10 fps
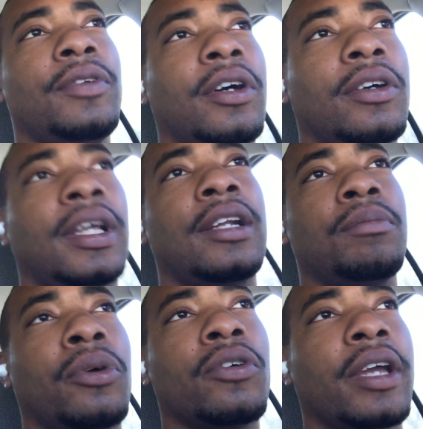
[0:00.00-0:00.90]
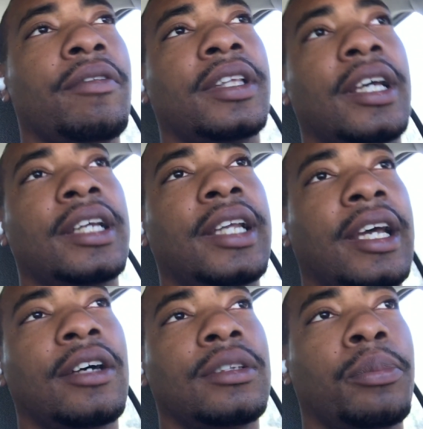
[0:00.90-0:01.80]
they done broke everything
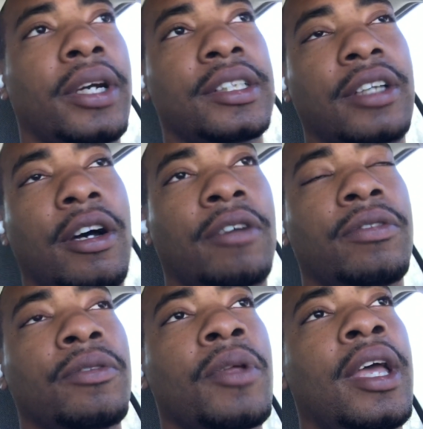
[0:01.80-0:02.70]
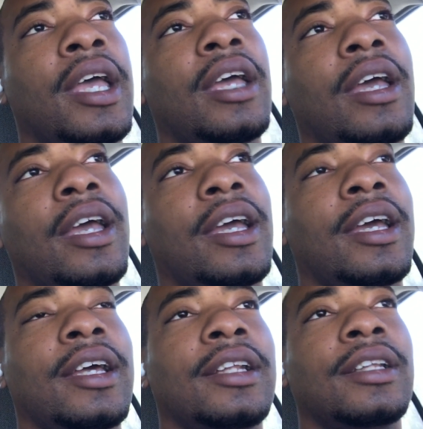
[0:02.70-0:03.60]
down, the brakes off,
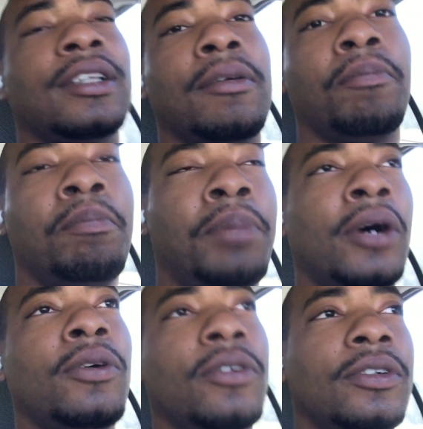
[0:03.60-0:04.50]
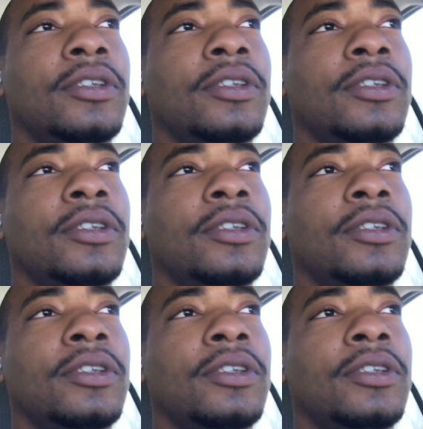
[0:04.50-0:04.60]
and the bolt,